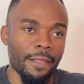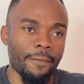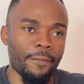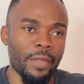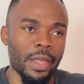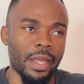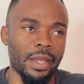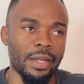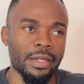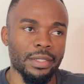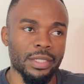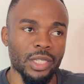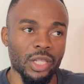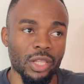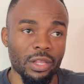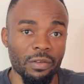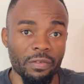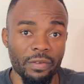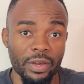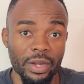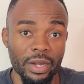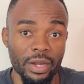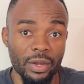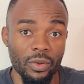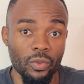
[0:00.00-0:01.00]
in South
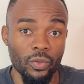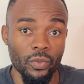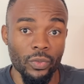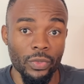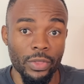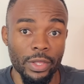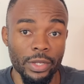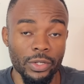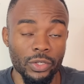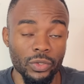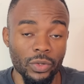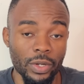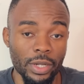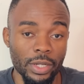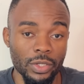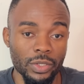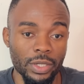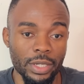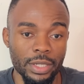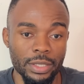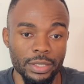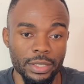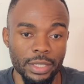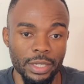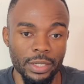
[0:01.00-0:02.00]
Africa they don't
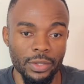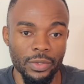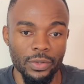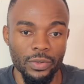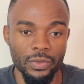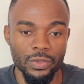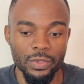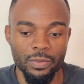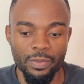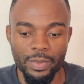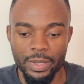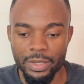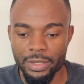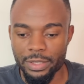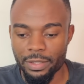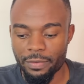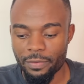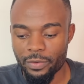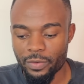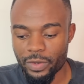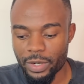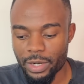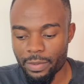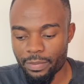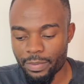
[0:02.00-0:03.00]
actually sell those but if
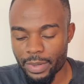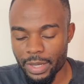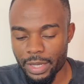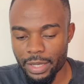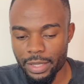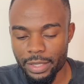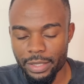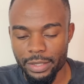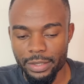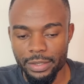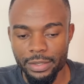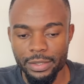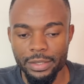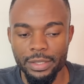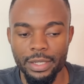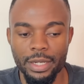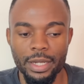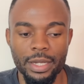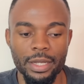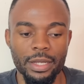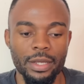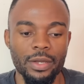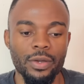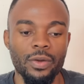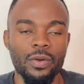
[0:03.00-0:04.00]
you want to buy it
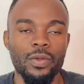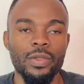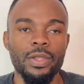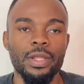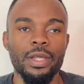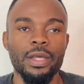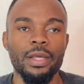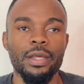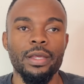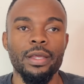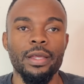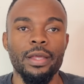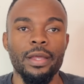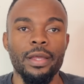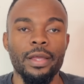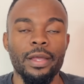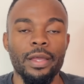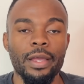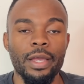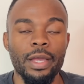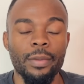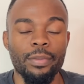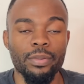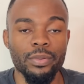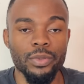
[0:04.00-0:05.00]
like on the
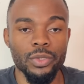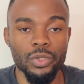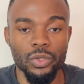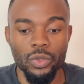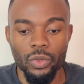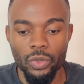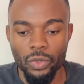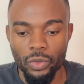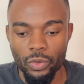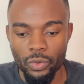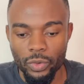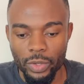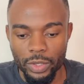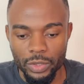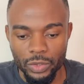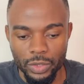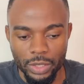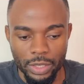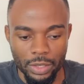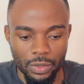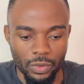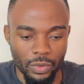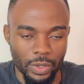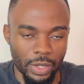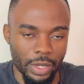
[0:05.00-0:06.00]
Apple store you're
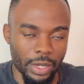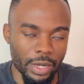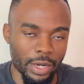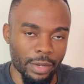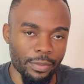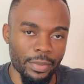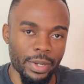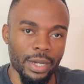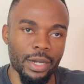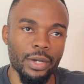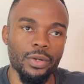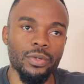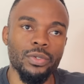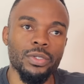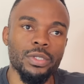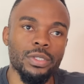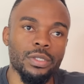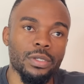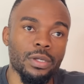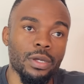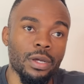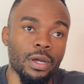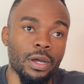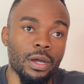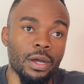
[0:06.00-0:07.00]
actually looking at about
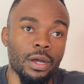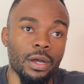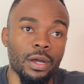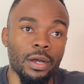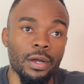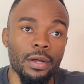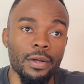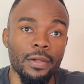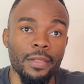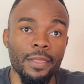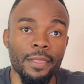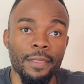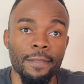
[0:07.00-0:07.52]
uh,